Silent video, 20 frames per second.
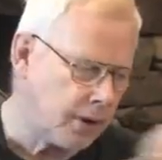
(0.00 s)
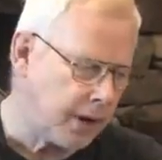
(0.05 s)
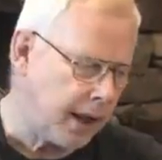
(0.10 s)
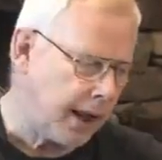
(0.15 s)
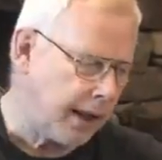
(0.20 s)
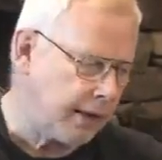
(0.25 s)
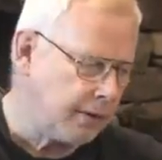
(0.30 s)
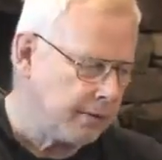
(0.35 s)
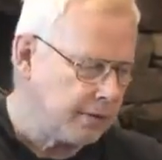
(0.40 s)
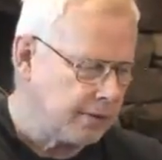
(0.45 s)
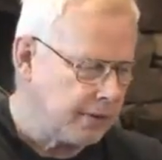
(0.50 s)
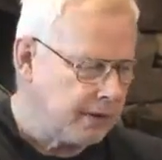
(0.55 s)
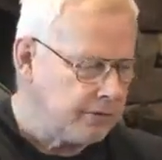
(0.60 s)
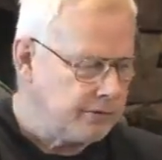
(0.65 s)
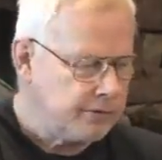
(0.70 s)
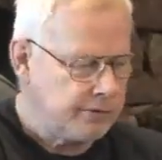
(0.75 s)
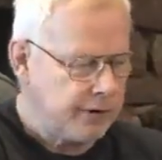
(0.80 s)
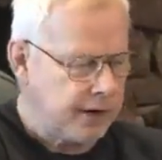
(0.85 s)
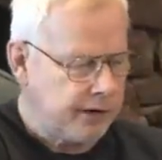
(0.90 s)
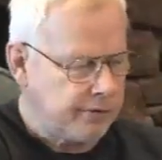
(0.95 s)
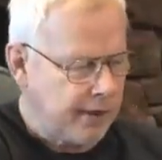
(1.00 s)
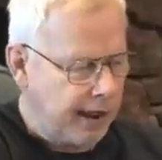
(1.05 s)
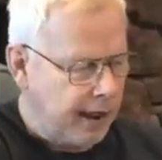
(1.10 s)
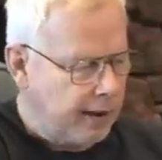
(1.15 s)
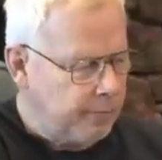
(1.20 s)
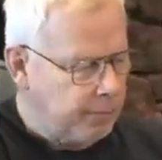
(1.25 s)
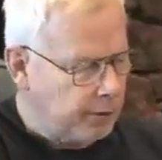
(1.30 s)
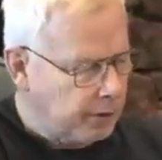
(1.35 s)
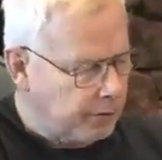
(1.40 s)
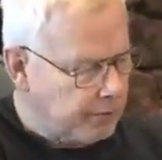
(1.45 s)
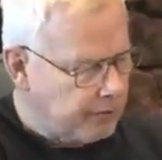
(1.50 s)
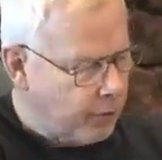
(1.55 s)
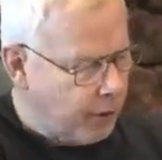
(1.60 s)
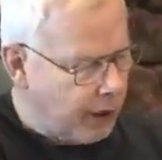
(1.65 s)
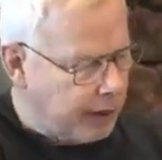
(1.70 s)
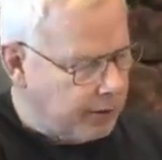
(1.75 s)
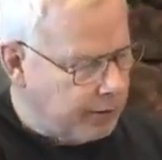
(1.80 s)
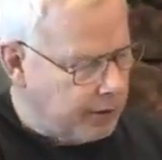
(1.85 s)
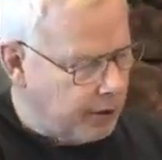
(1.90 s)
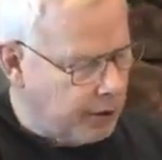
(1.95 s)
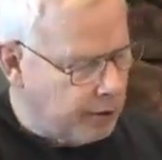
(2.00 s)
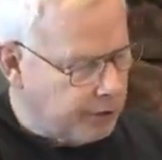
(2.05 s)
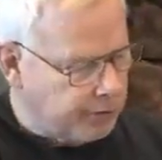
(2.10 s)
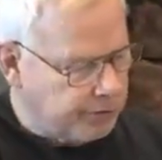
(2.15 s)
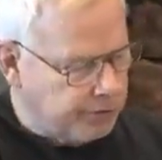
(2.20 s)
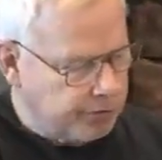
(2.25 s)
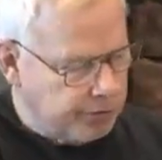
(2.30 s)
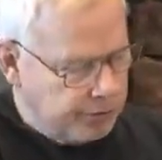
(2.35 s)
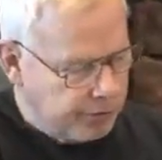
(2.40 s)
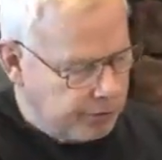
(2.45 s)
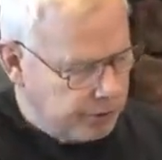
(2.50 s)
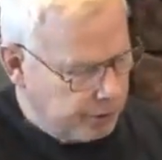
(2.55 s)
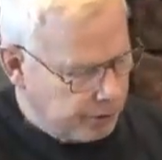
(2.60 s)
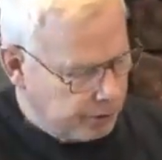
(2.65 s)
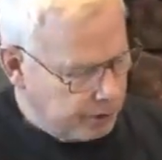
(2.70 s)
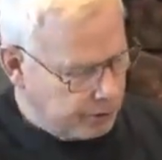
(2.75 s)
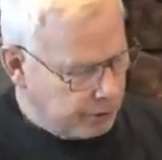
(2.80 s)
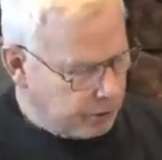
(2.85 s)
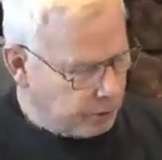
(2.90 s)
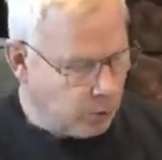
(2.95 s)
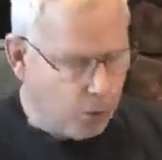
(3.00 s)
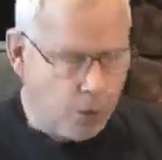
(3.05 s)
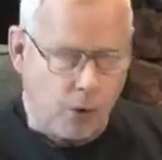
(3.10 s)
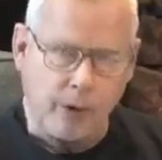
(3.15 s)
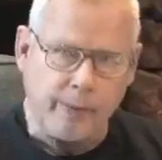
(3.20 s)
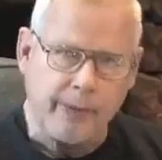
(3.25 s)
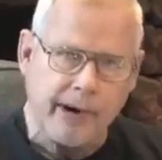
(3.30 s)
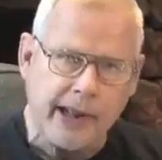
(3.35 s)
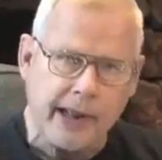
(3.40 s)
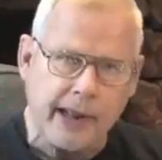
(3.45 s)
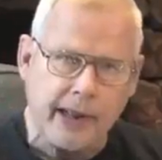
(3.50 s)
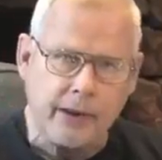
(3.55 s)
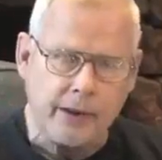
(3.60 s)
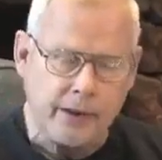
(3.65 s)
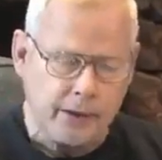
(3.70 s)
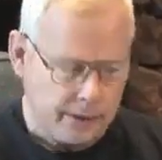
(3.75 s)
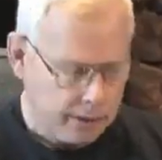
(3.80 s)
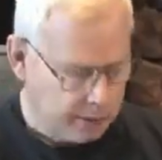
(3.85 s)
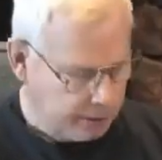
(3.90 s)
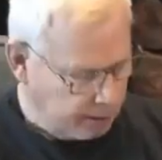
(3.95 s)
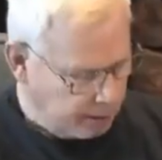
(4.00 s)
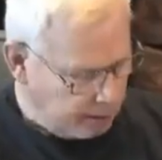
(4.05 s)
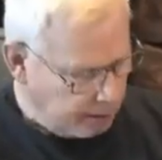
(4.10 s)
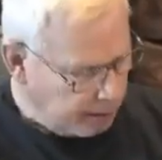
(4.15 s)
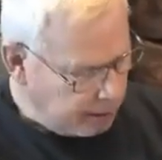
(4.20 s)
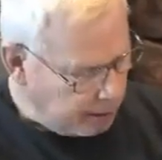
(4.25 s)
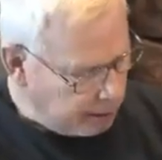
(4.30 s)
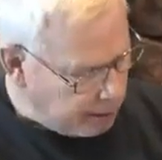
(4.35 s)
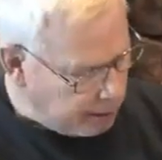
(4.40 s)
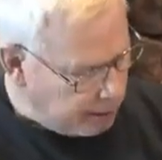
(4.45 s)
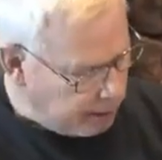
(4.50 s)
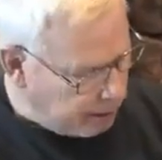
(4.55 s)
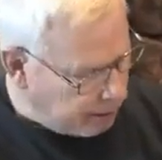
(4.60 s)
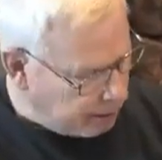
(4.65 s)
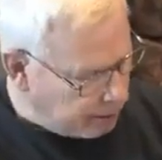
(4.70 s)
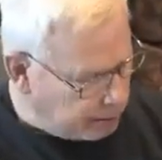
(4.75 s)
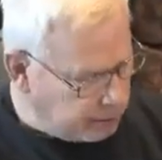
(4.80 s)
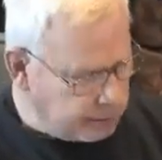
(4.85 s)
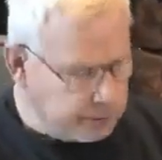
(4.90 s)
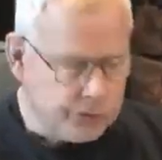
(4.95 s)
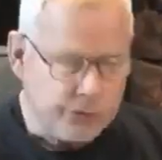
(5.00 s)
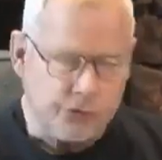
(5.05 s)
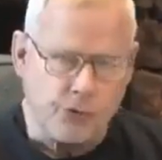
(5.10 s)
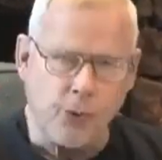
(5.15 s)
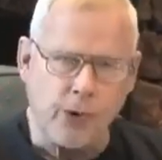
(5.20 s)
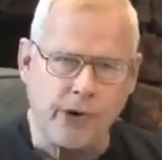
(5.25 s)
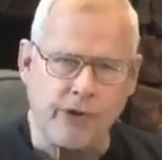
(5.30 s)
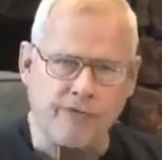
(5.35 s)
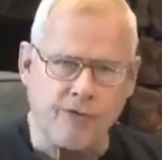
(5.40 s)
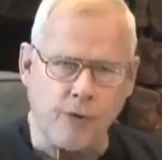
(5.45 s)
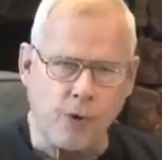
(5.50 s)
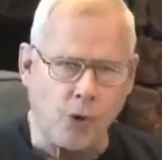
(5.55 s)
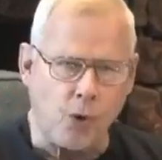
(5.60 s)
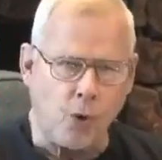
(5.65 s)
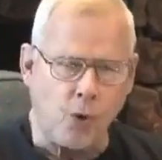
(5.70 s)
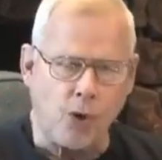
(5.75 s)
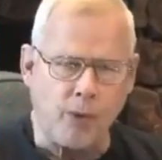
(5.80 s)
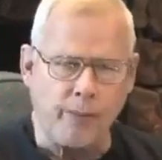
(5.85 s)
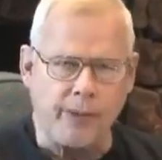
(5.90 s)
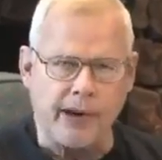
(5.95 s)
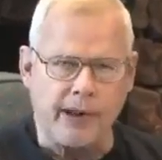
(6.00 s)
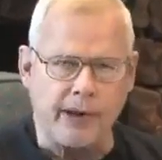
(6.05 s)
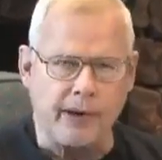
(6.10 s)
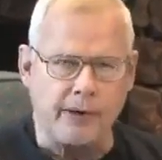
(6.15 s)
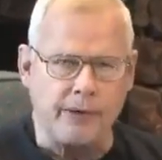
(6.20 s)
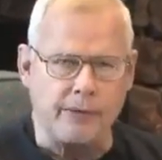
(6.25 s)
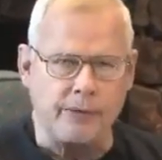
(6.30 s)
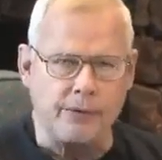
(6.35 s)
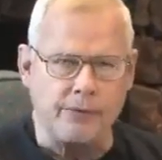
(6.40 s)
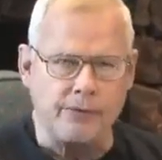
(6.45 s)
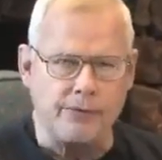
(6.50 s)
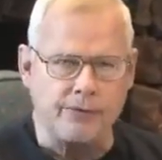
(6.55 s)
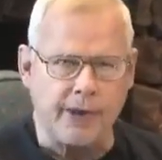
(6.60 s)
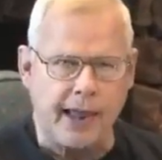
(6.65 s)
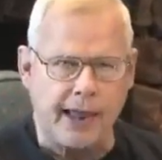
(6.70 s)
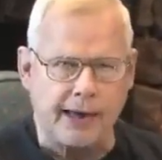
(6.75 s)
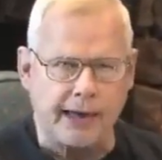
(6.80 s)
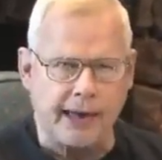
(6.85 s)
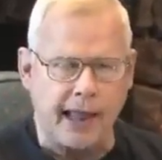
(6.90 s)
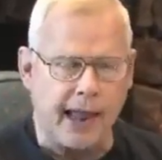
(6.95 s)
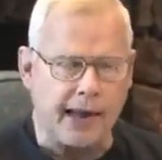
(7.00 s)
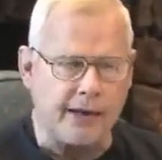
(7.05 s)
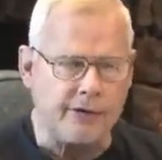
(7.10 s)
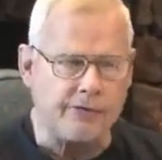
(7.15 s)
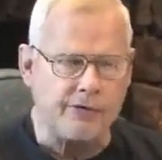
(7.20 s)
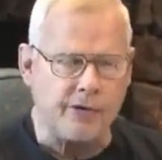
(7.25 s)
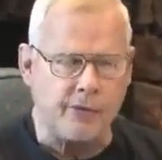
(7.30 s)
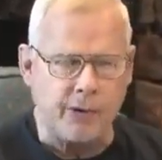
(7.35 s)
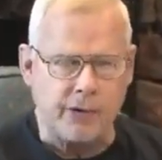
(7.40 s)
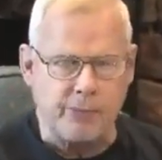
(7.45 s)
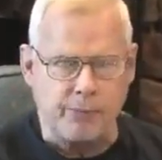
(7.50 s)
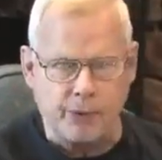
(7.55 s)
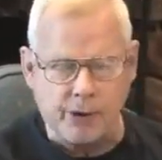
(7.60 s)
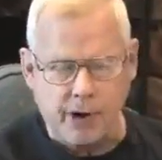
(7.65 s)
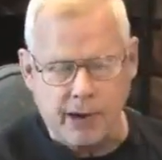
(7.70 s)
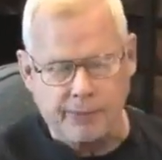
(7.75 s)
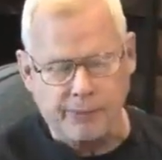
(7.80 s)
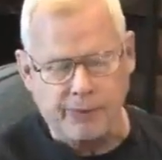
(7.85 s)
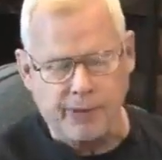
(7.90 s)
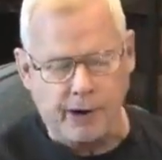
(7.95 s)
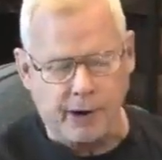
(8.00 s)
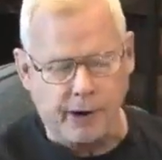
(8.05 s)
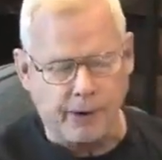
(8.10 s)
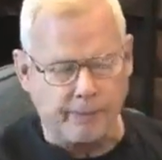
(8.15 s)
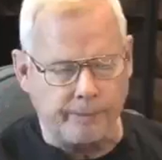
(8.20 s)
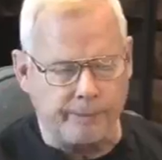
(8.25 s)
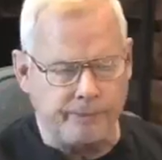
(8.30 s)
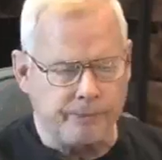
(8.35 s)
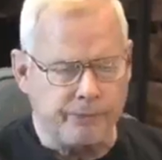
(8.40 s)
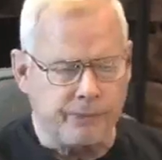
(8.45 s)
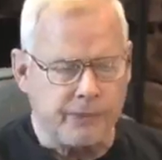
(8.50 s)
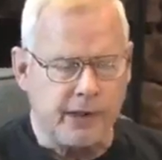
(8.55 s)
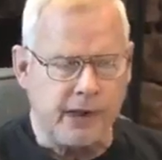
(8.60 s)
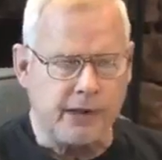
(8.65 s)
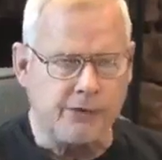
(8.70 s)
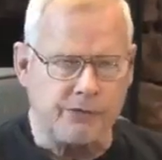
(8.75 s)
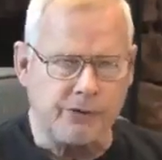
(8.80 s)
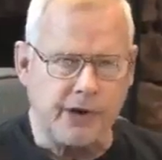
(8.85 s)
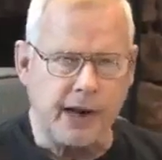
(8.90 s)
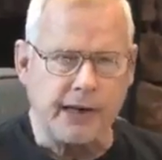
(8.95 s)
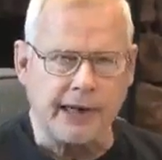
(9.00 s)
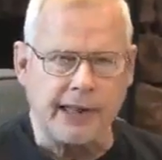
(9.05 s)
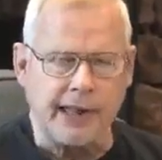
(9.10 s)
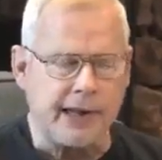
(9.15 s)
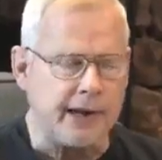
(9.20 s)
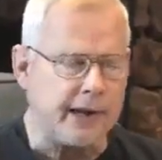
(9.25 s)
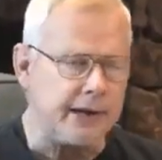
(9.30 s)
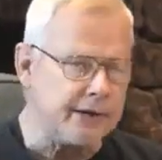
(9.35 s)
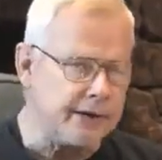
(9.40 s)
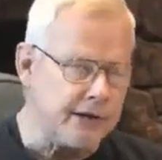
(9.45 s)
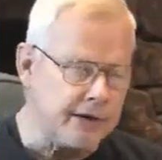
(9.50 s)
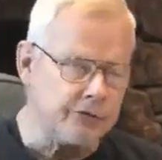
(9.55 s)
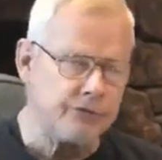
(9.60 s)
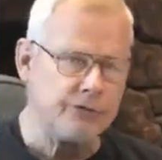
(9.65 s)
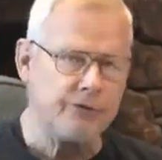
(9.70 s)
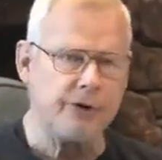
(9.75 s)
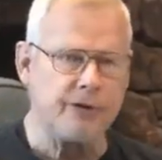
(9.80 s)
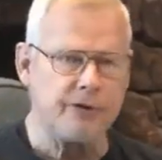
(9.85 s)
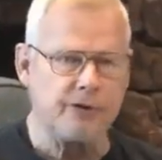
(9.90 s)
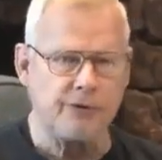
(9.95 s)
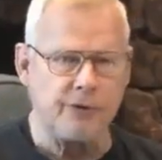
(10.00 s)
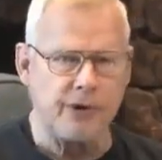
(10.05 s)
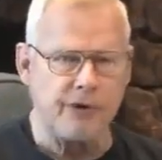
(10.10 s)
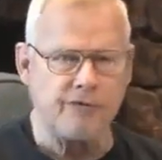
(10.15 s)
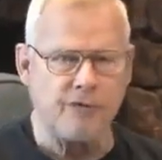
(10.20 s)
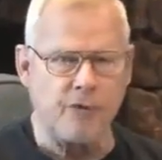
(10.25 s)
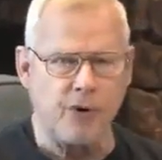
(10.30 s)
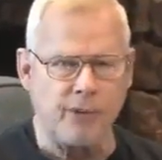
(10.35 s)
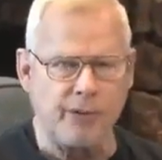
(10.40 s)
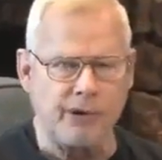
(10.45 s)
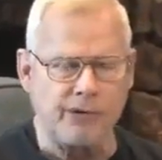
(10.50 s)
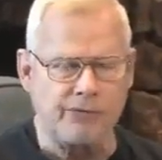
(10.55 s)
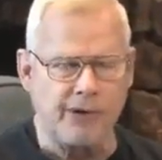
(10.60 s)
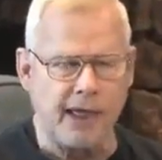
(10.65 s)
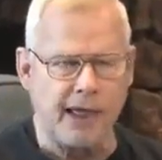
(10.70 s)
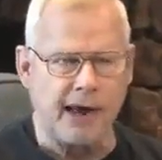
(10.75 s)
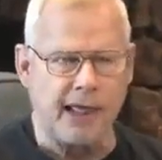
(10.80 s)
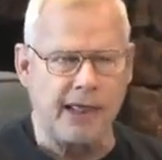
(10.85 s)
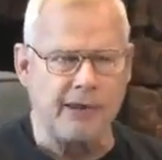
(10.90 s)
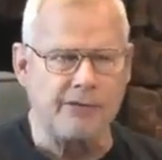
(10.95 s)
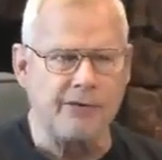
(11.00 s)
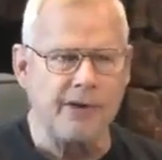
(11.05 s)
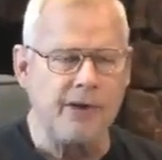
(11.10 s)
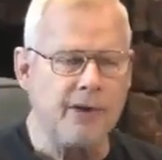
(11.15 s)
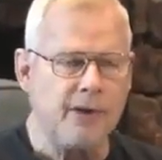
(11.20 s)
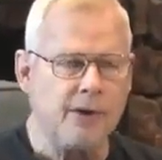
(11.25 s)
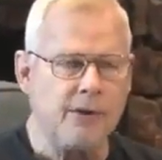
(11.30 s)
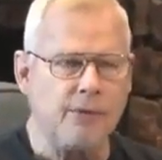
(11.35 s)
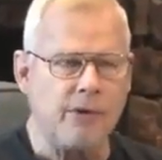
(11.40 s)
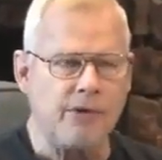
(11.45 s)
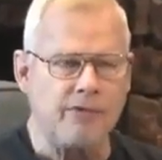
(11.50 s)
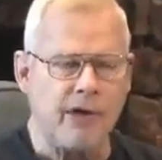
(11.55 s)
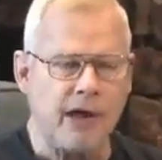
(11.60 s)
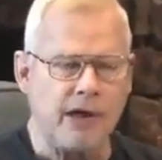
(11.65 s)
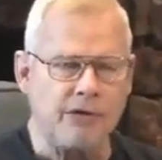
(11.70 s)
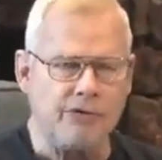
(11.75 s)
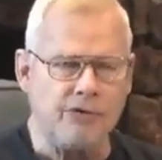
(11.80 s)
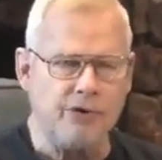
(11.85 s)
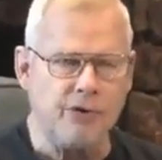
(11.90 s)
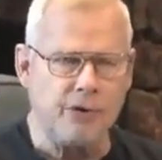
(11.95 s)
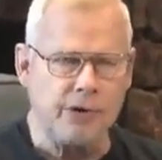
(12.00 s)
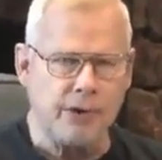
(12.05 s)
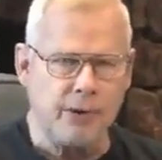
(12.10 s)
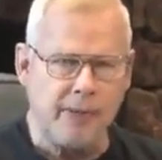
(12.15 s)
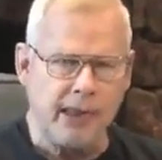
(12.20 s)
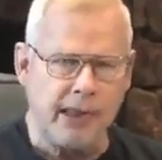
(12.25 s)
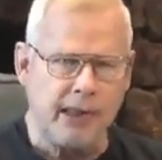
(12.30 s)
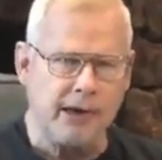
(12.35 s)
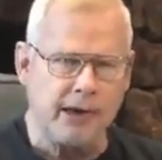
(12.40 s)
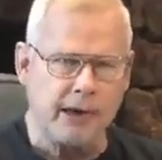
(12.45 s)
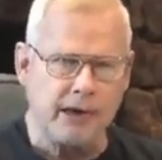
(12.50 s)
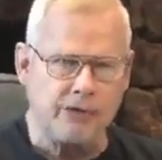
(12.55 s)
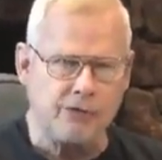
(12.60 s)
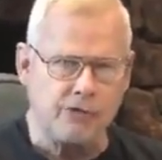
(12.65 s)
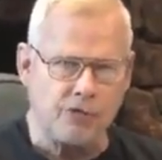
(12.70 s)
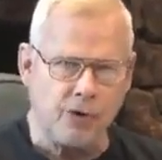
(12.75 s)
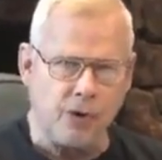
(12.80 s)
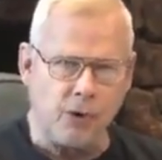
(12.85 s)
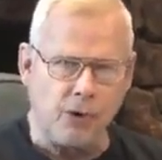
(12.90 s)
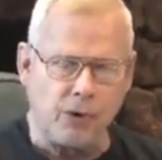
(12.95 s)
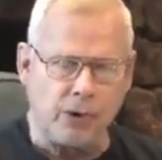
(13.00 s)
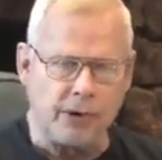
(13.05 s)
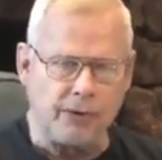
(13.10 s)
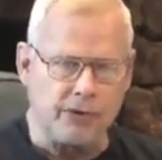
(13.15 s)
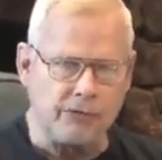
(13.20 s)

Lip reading: Okay, this is an example of what those orbiting, 24 orbiting satellites that we put up there. Incidentally, in addition to the 24 orbiting satellites, we've got 2 command and control,